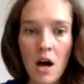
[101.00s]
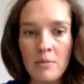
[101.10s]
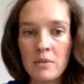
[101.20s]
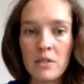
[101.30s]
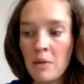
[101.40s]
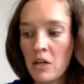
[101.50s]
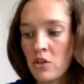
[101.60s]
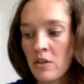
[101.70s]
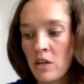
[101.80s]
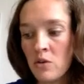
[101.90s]
So make
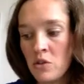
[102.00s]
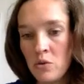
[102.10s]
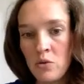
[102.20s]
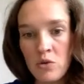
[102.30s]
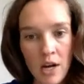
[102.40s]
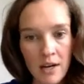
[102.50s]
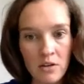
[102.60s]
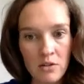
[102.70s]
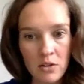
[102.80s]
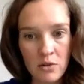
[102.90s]
sure that you do check
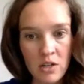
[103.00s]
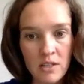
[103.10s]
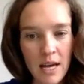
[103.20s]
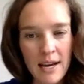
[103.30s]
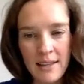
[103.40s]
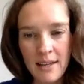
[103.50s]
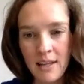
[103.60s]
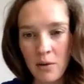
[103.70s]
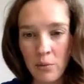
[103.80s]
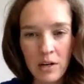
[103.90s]
your solutions. Anything
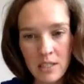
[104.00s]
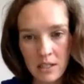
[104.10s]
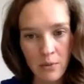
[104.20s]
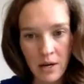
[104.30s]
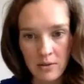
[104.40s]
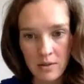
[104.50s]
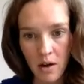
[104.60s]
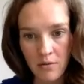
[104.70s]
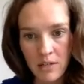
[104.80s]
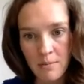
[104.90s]
that worked the way you
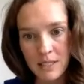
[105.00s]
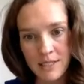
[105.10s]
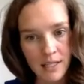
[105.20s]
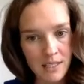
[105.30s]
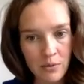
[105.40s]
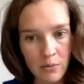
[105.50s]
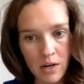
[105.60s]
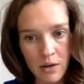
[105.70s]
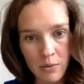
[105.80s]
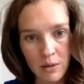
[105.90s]
solved it but doesn't
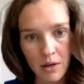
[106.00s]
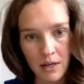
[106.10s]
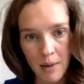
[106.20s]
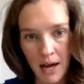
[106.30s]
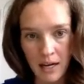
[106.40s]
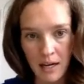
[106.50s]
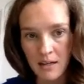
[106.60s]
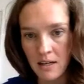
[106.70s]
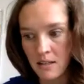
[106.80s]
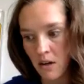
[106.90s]
work when you plug it back
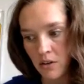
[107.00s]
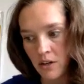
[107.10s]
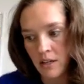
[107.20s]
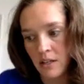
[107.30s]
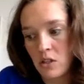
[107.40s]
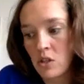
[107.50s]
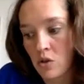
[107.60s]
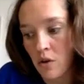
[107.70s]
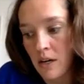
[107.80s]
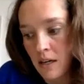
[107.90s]
in is called an
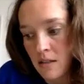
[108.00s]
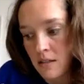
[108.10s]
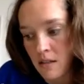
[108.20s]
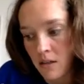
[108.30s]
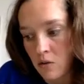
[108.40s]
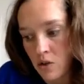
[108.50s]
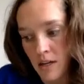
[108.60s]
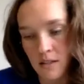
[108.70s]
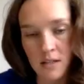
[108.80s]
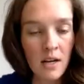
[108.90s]
extraneous
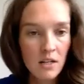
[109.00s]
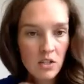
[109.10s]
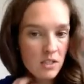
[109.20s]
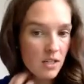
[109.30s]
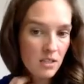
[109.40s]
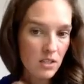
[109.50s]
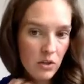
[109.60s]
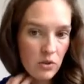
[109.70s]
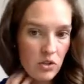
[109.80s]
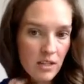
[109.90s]
solution. It's just a
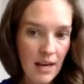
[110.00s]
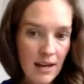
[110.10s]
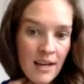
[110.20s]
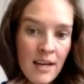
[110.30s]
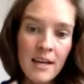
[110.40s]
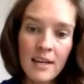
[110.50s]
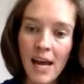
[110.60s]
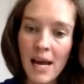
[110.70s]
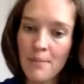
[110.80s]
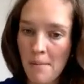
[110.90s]
solution that
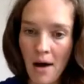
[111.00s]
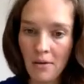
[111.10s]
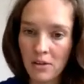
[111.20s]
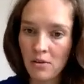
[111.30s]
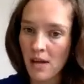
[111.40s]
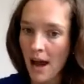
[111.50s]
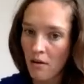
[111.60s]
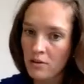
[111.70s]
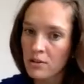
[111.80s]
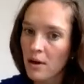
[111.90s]
came about through the
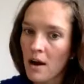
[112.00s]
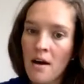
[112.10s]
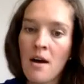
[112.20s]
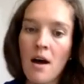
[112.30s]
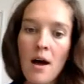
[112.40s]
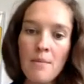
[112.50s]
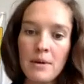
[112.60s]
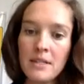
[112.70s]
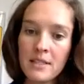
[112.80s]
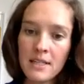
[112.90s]
algebra,
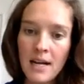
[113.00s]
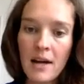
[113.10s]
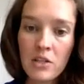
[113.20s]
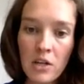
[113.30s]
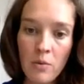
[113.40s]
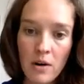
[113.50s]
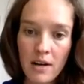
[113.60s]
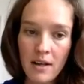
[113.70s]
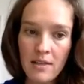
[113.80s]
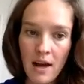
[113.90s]
but doesn't actually work
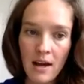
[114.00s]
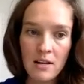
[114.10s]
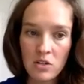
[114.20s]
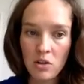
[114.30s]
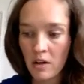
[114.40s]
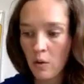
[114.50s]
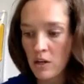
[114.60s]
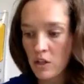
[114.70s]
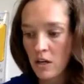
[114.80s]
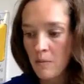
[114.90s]
in that initial
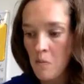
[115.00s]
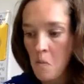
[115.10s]
equation.